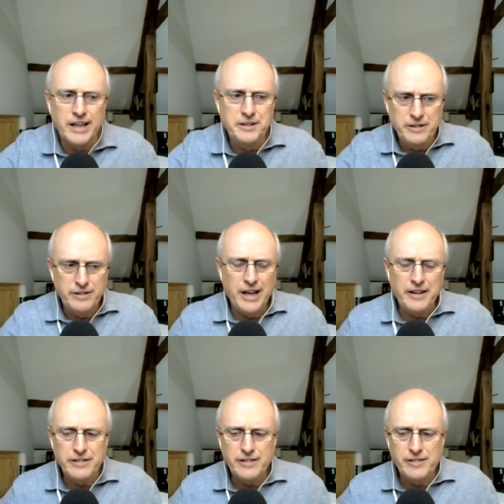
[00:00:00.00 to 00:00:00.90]

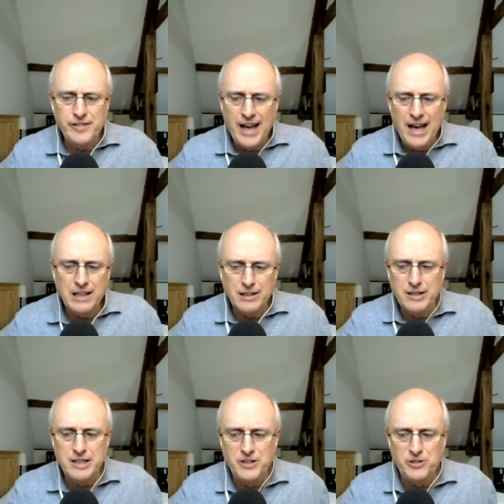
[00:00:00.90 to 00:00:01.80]
and that
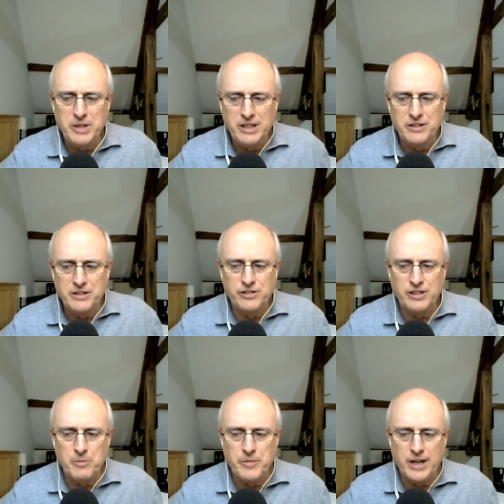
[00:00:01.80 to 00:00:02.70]
leads me into
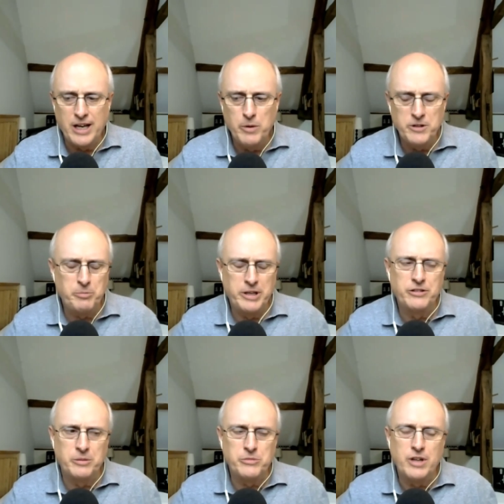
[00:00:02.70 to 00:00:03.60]
something I want to spend
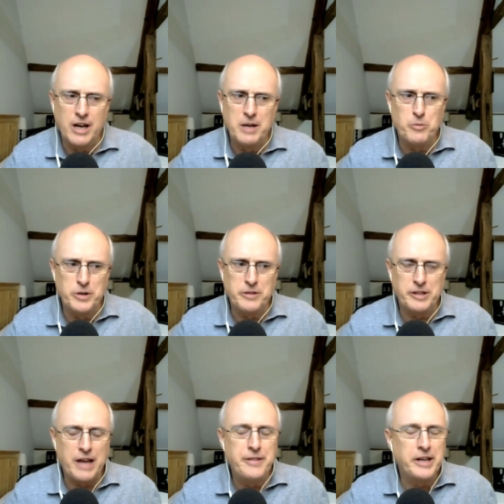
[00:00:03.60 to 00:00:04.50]
some time with.
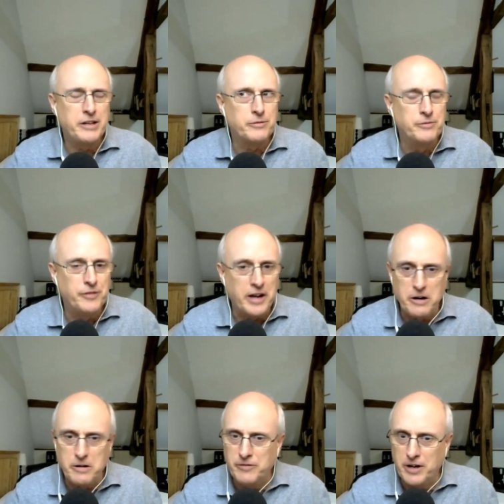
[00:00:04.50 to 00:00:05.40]
I think it's
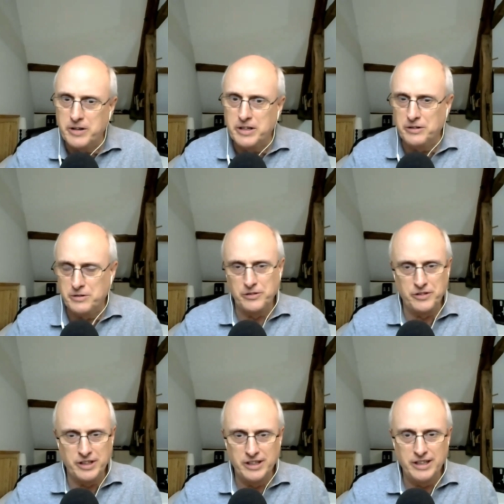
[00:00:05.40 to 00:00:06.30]
very, very
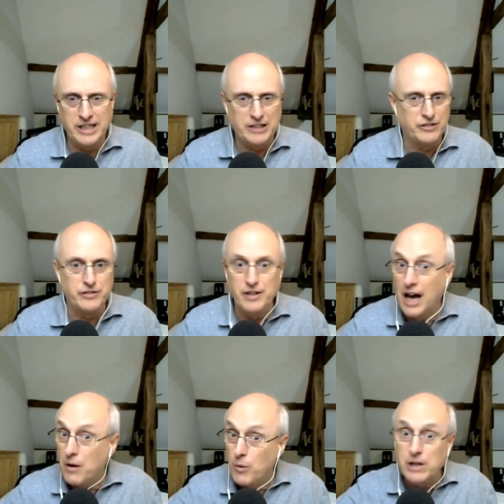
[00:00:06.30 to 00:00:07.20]
interesting. It's
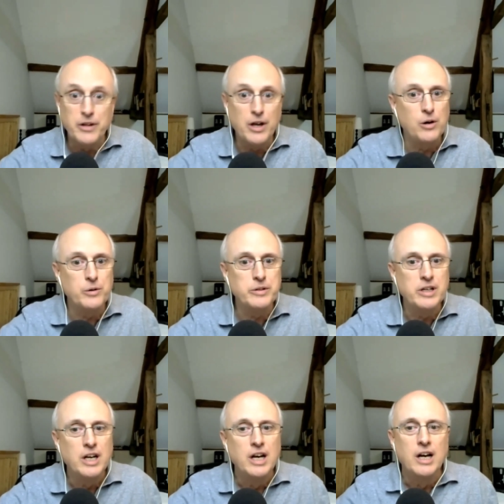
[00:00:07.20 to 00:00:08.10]
not well known.
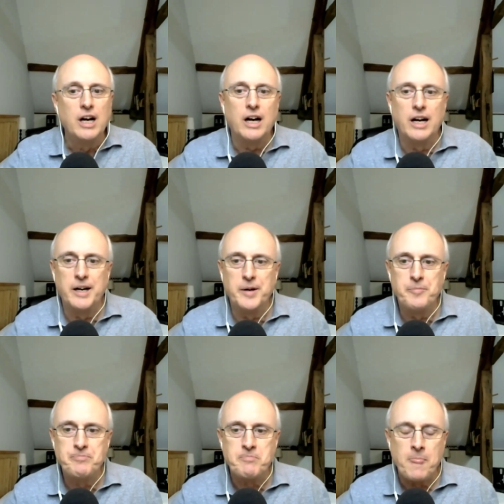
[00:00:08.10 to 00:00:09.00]

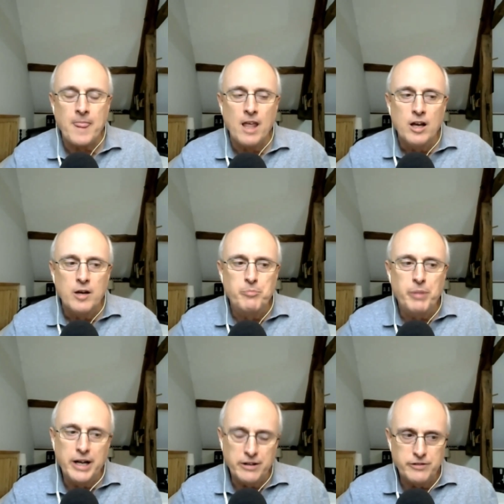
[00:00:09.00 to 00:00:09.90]
Um,
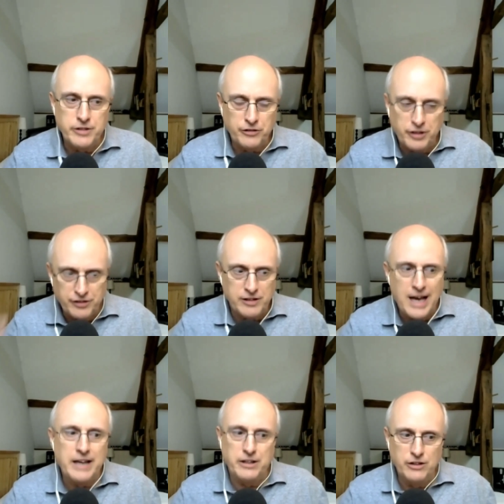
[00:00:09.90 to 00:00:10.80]
but just to
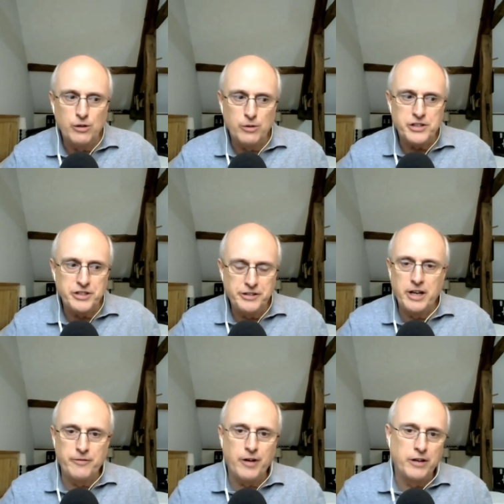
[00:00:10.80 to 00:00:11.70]
slide into it, she
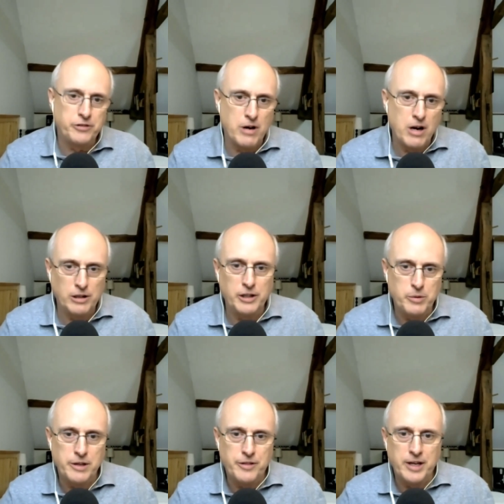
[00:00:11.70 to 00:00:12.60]
identifies strongly
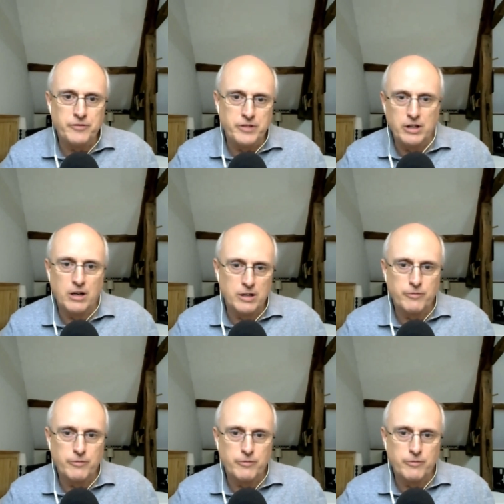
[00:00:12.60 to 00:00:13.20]
with FDR,